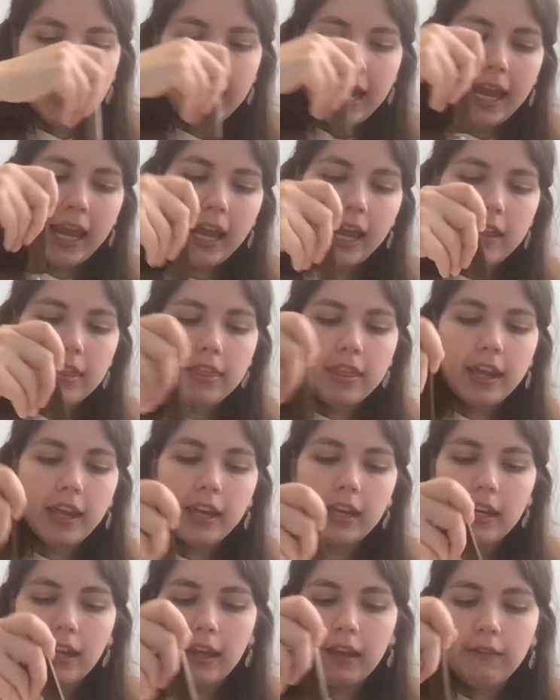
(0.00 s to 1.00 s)
And
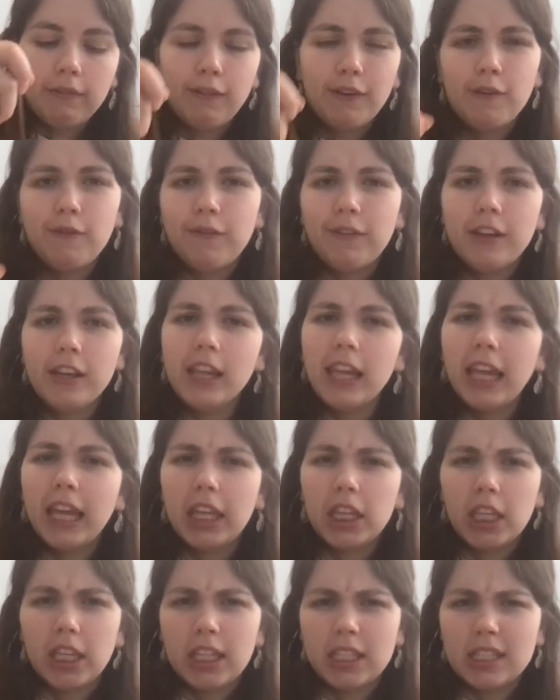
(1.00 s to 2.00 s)
then if you feel like
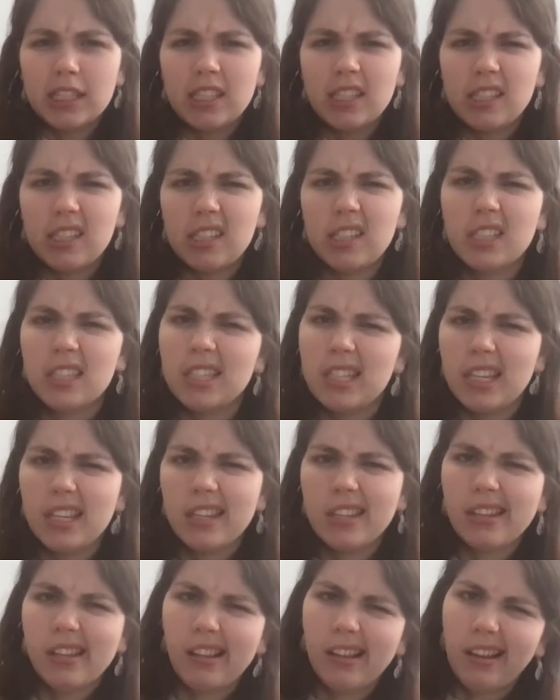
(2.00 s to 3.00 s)
the consistency
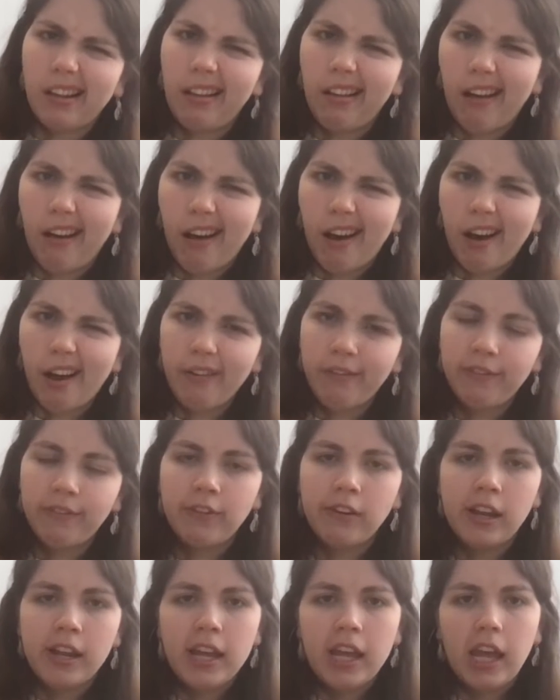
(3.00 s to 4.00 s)
is a little off,
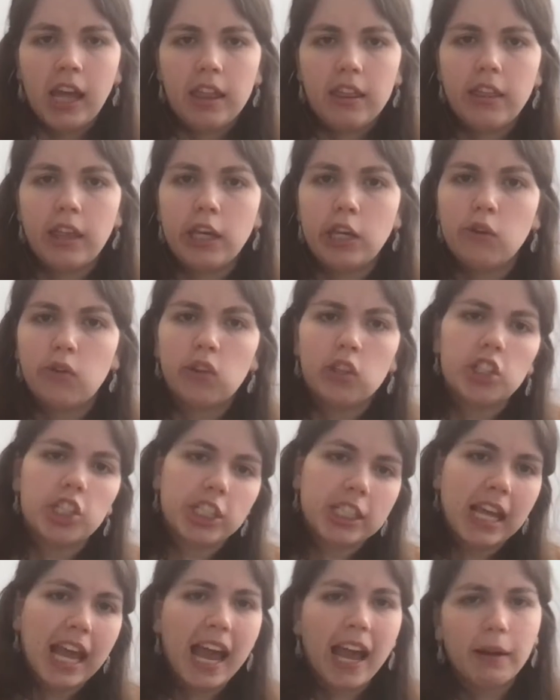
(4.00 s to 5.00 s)
then you could
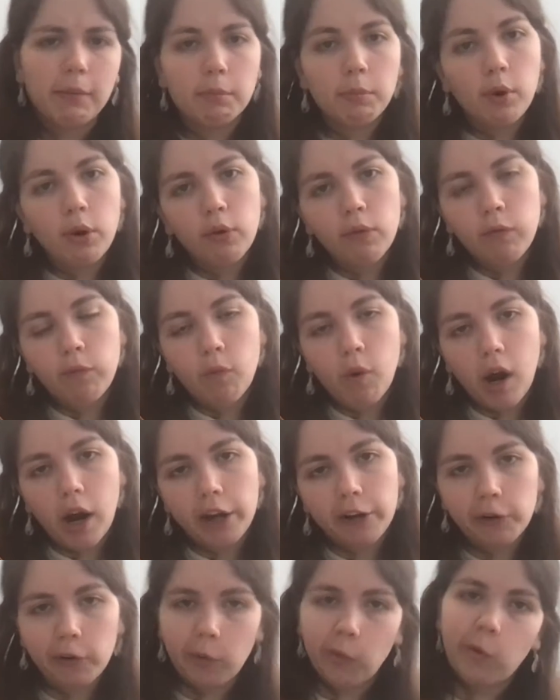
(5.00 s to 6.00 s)
just add more
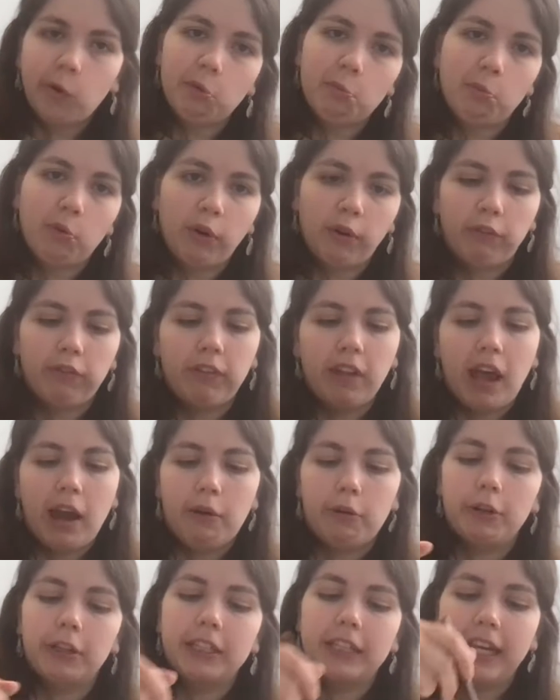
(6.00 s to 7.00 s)
water or more
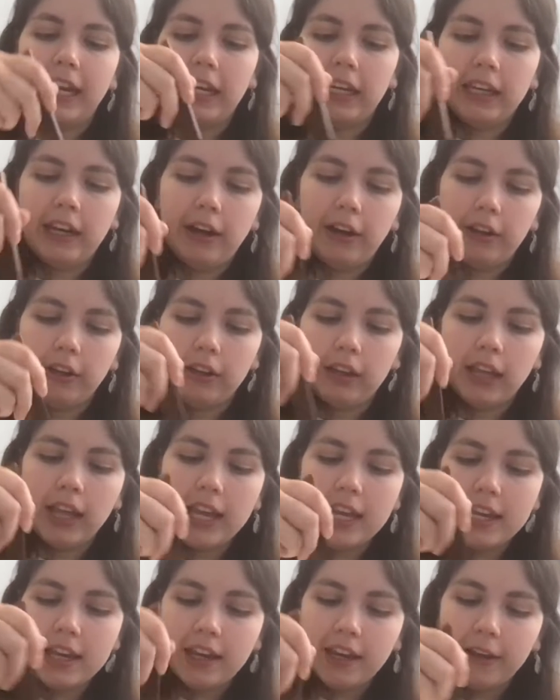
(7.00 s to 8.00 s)
flour to get it how you
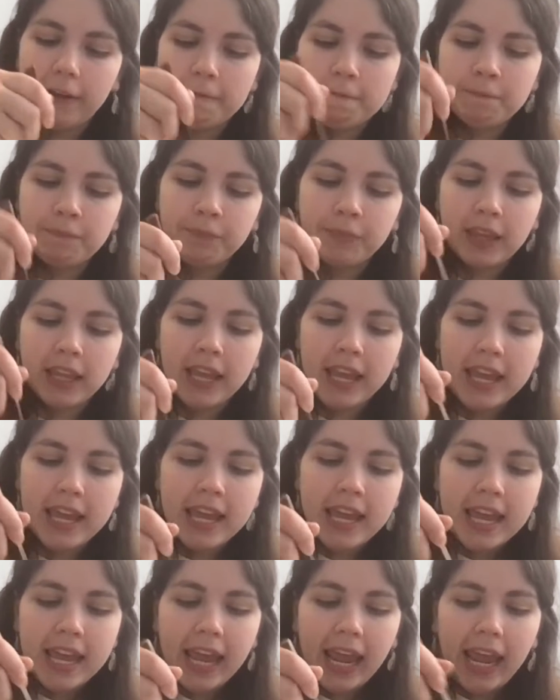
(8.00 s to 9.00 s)
like.
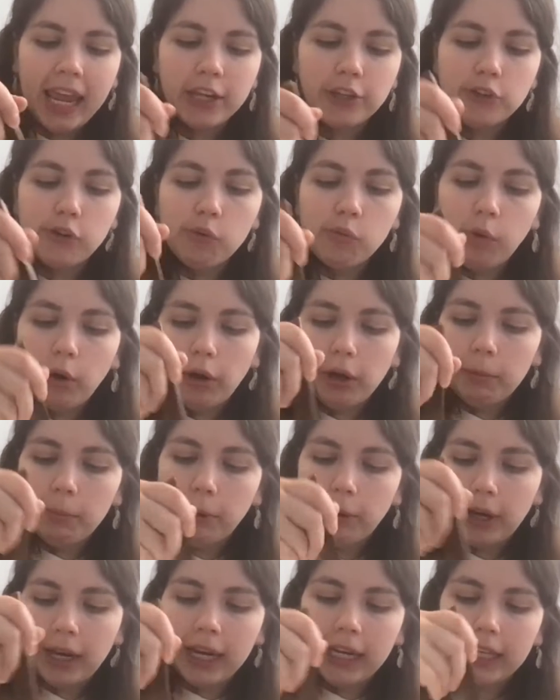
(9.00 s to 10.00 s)
And don't worry
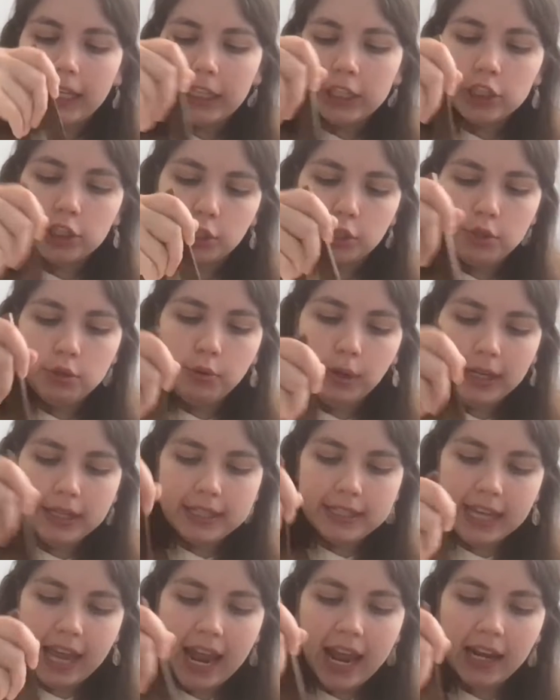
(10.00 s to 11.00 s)
about getting it too
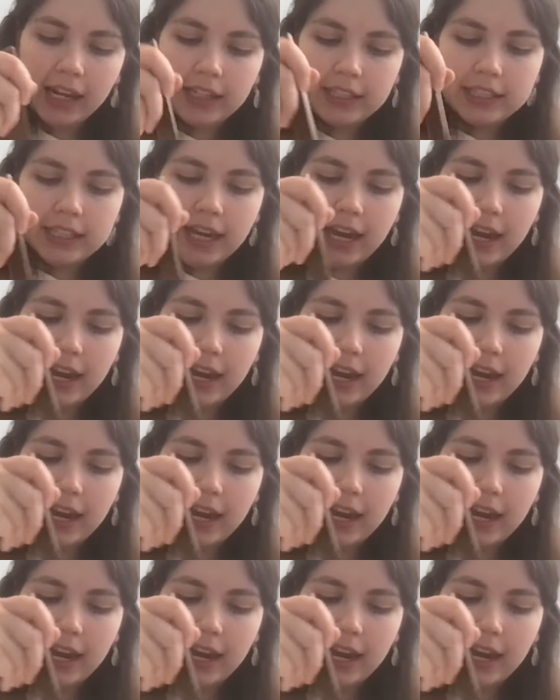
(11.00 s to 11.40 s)
exact,